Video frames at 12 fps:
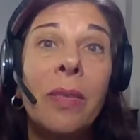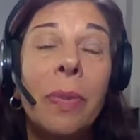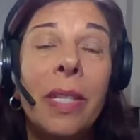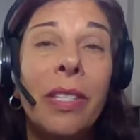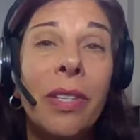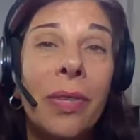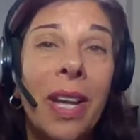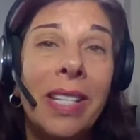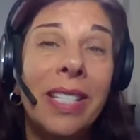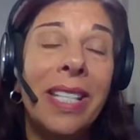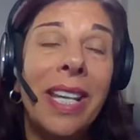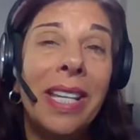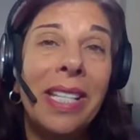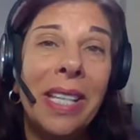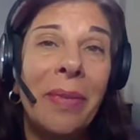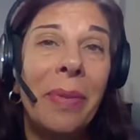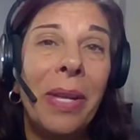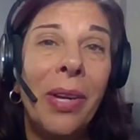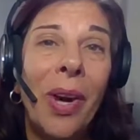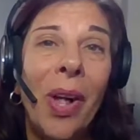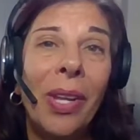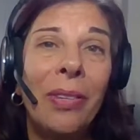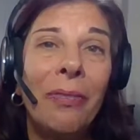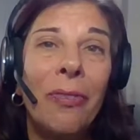please don't hesitate to give me a
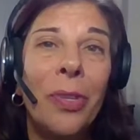call at